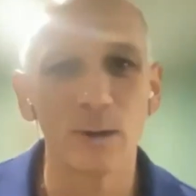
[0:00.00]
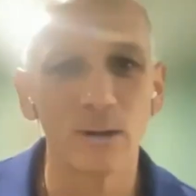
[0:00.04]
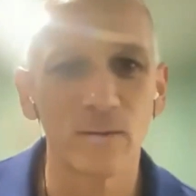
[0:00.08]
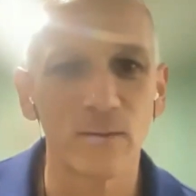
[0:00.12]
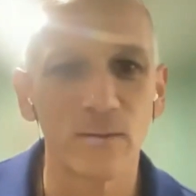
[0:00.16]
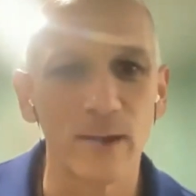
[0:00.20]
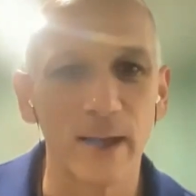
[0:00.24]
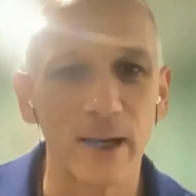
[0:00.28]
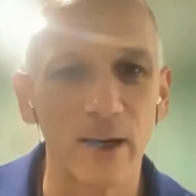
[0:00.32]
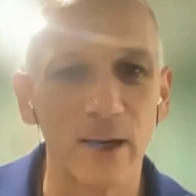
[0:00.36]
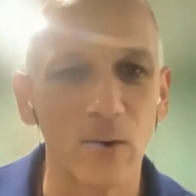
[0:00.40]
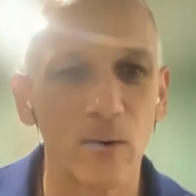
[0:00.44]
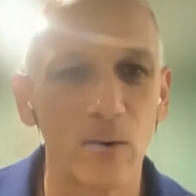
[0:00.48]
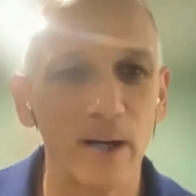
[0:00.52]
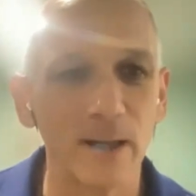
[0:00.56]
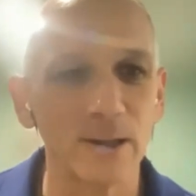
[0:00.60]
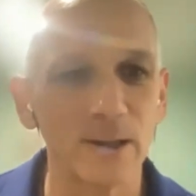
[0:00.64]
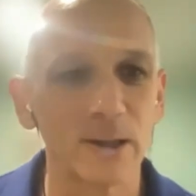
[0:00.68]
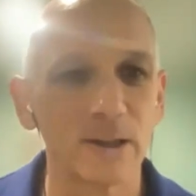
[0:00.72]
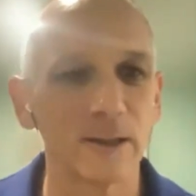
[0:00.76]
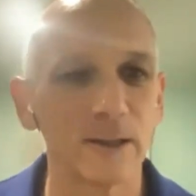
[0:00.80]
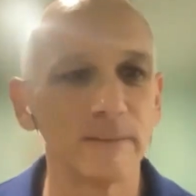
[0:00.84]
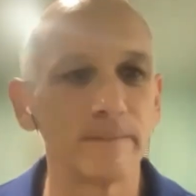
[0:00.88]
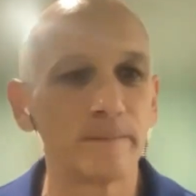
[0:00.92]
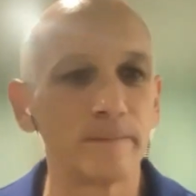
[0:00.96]
for that
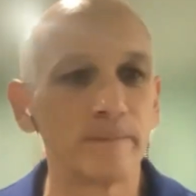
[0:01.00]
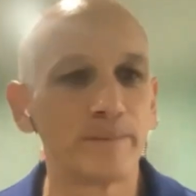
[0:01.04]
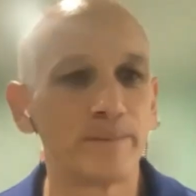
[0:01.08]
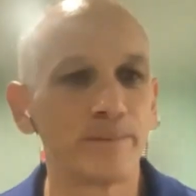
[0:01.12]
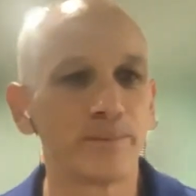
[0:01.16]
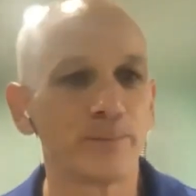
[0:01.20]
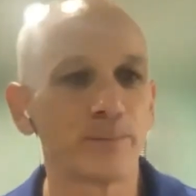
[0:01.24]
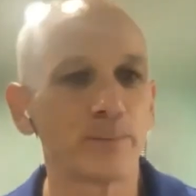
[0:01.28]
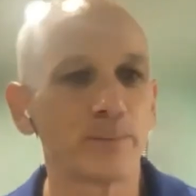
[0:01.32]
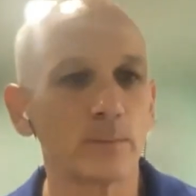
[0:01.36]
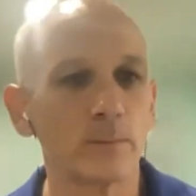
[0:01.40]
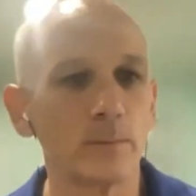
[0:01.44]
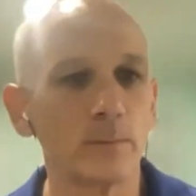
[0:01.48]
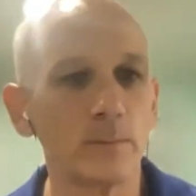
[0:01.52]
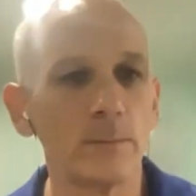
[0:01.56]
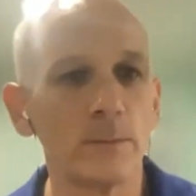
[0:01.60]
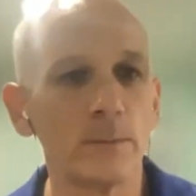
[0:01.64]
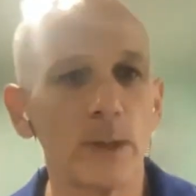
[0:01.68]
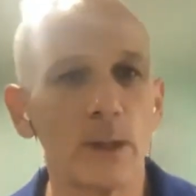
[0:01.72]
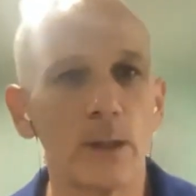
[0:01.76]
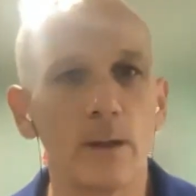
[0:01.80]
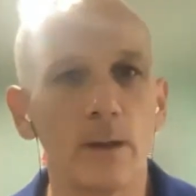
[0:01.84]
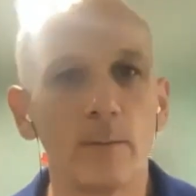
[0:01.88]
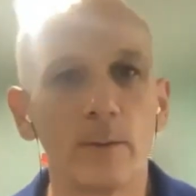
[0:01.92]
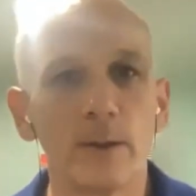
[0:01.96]
question.
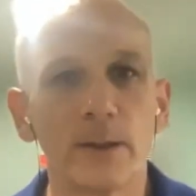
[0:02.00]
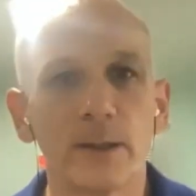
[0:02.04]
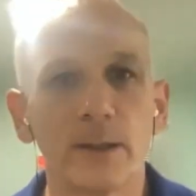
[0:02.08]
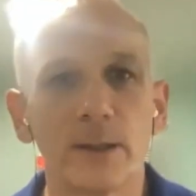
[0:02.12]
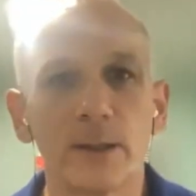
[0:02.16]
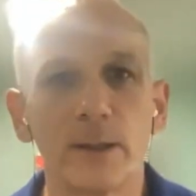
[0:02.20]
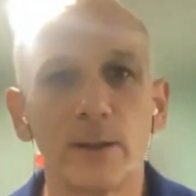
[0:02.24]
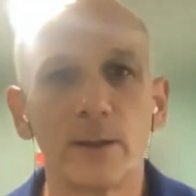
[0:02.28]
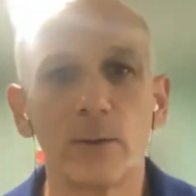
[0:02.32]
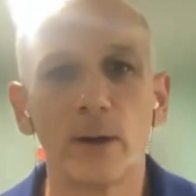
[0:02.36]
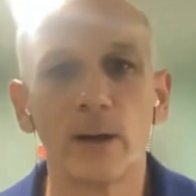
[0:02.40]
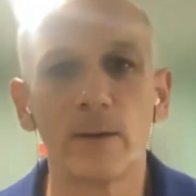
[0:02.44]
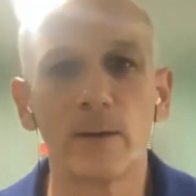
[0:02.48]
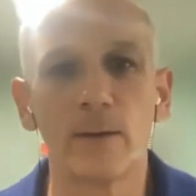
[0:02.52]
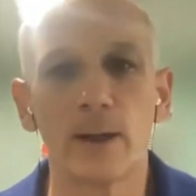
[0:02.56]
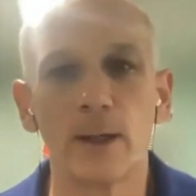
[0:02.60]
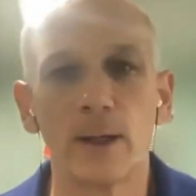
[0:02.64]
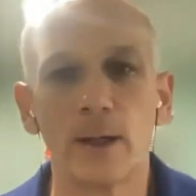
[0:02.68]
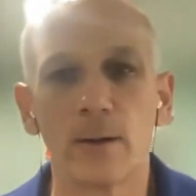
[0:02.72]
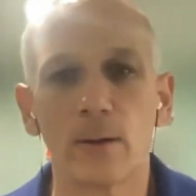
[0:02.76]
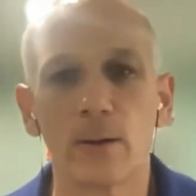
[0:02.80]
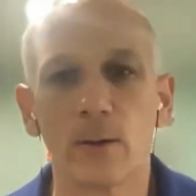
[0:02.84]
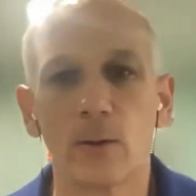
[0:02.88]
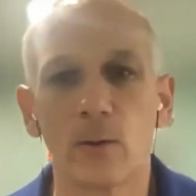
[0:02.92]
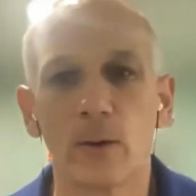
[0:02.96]
Let's see, do we have any
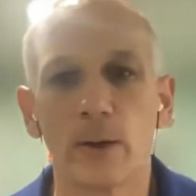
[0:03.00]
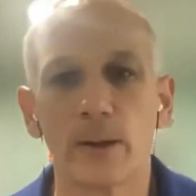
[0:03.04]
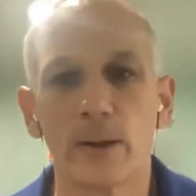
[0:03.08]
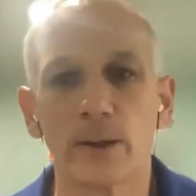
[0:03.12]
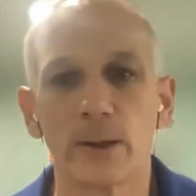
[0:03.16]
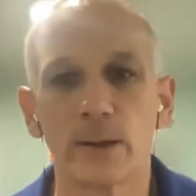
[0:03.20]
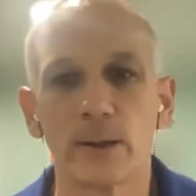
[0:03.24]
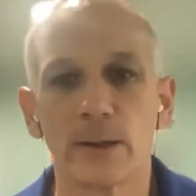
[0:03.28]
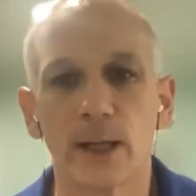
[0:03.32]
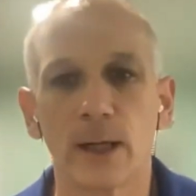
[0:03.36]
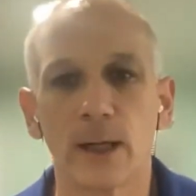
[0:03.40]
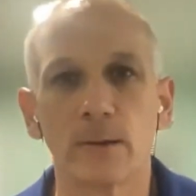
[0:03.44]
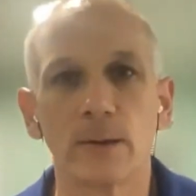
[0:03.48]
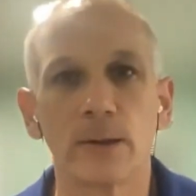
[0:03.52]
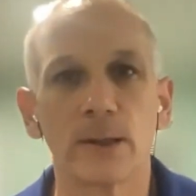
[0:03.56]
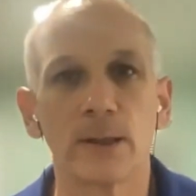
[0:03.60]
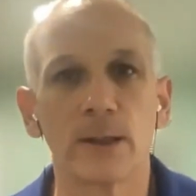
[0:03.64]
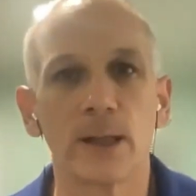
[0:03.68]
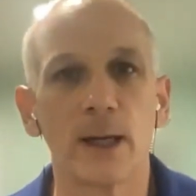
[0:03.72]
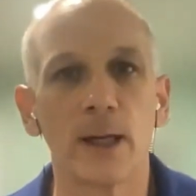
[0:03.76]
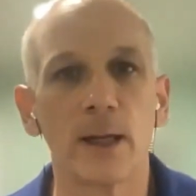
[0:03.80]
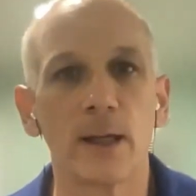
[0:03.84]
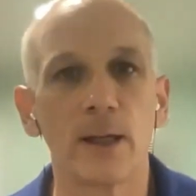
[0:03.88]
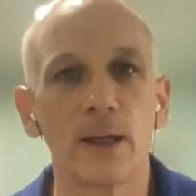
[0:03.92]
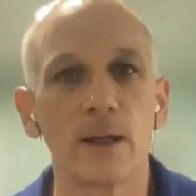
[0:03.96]
other questions
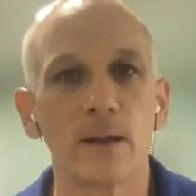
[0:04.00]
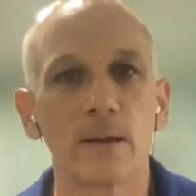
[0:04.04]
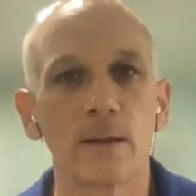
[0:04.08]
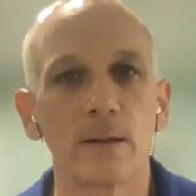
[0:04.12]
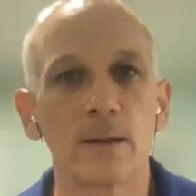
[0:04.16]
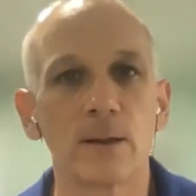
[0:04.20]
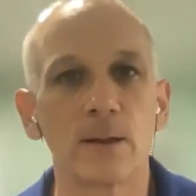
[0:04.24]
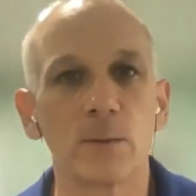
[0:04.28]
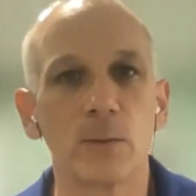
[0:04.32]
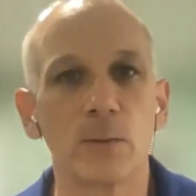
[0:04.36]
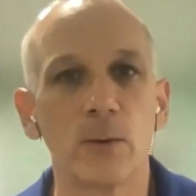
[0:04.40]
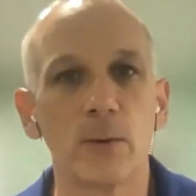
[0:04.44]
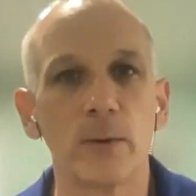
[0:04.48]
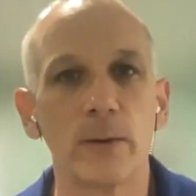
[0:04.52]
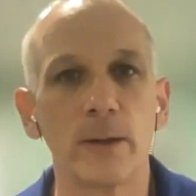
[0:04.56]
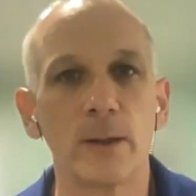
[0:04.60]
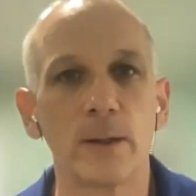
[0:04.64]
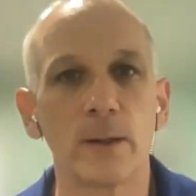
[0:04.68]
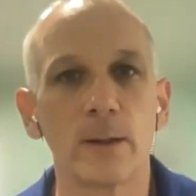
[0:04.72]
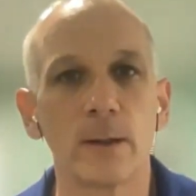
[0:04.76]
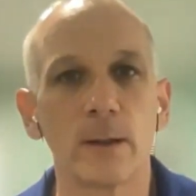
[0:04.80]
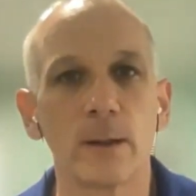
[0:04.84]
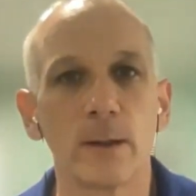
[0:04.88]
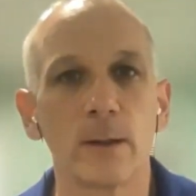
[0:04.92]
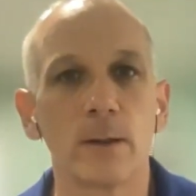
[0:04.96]
outstanding at this point?
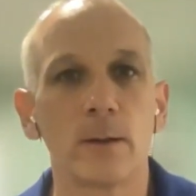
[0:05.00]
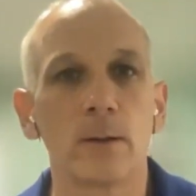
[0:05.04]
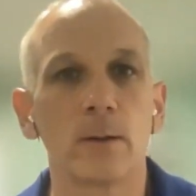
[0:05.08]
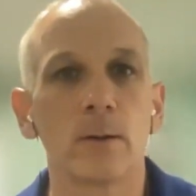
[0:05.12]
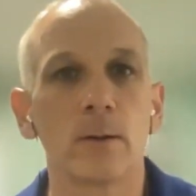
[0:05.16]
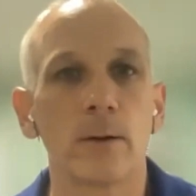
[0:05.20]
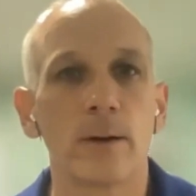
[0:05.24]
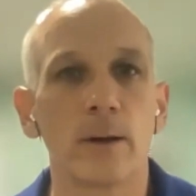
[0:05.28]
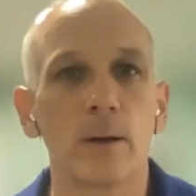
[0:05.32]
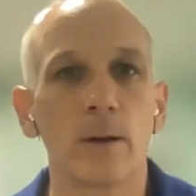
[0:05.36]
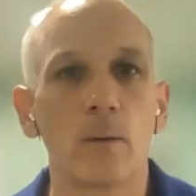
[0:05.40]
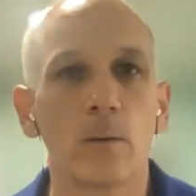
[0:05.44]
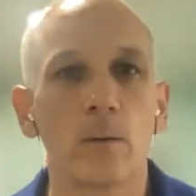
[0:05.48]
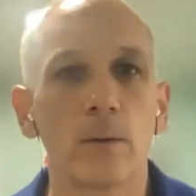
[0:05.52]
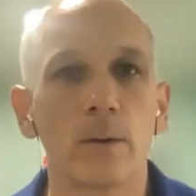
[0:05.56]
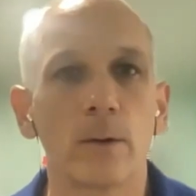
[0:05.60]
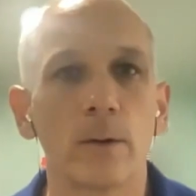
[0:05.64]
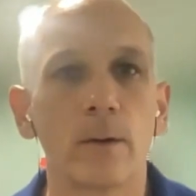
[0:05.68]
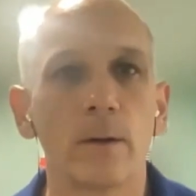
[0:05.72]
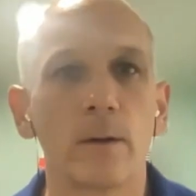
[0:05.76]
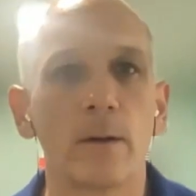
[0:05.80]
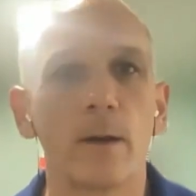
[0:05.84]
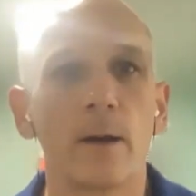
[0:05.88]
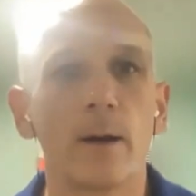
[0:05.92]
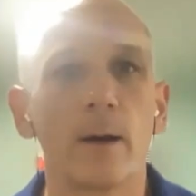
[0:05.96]
So I think we're
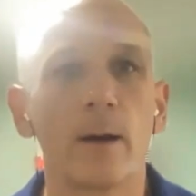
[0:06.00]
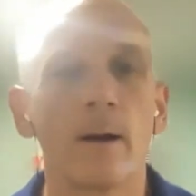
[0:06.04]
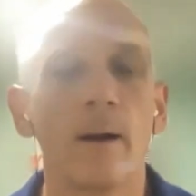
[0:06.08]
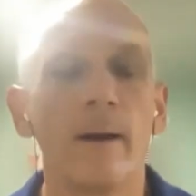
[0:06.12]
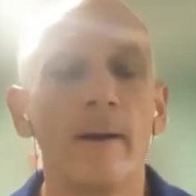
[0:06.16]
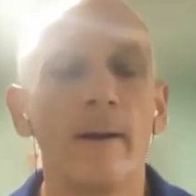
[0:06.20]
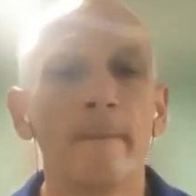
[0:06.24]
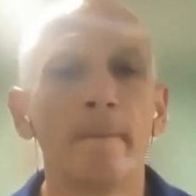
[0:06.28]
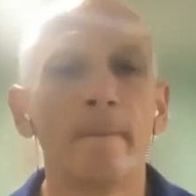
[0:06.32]
good there.